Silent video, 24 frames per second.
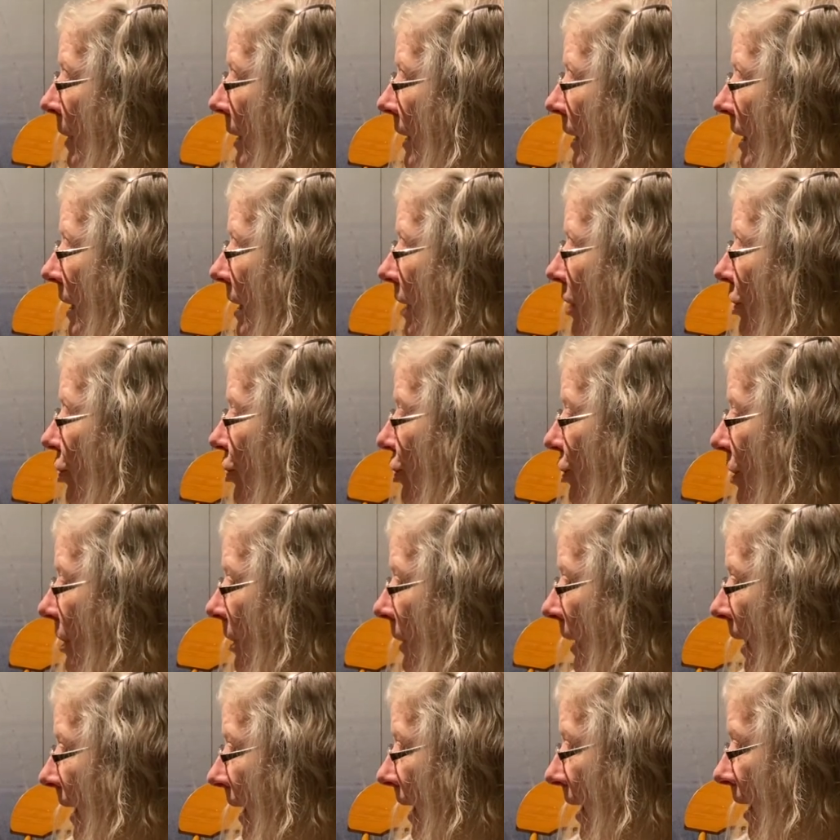each to
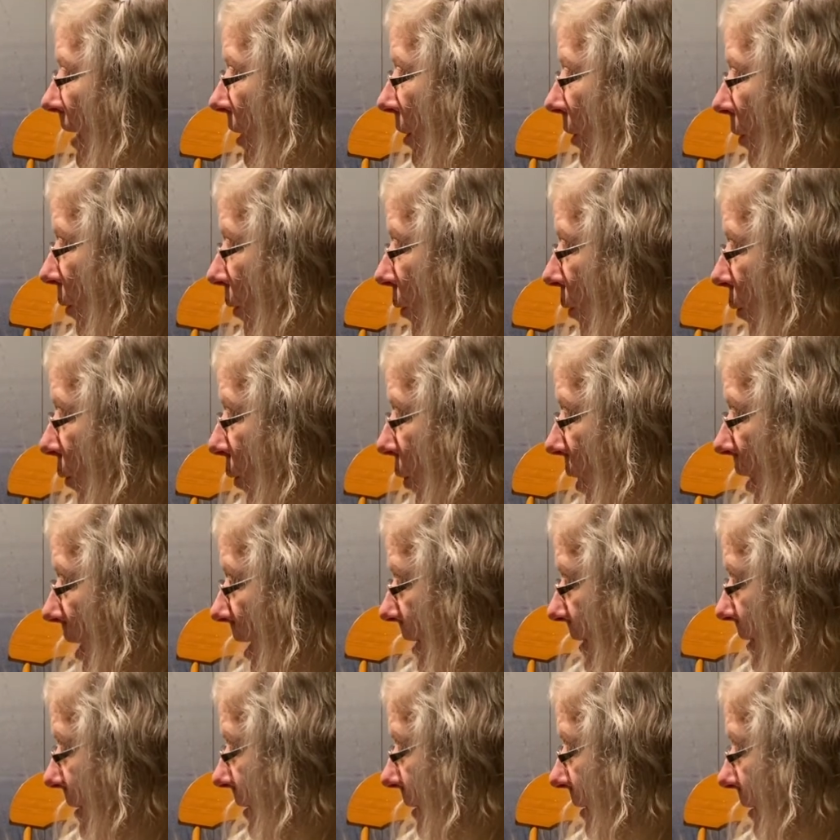lay
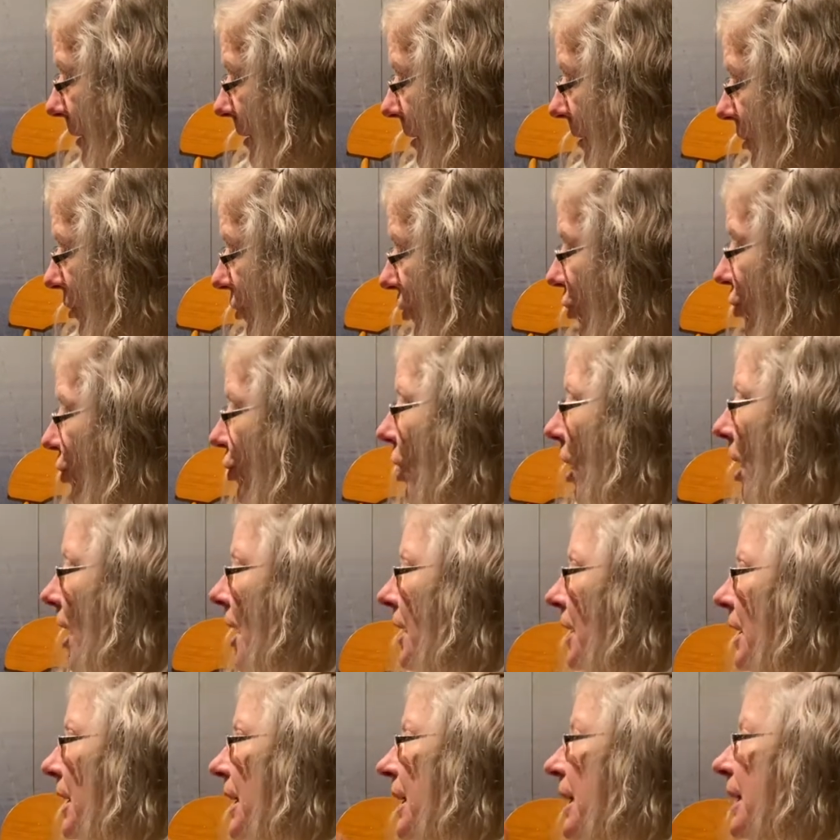one
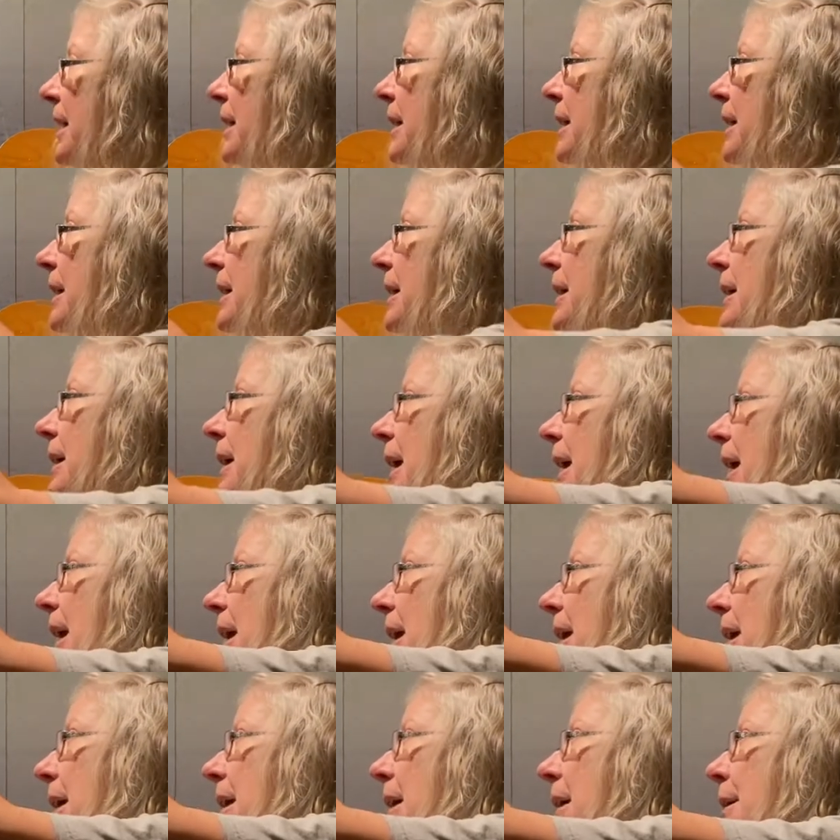shiny egg.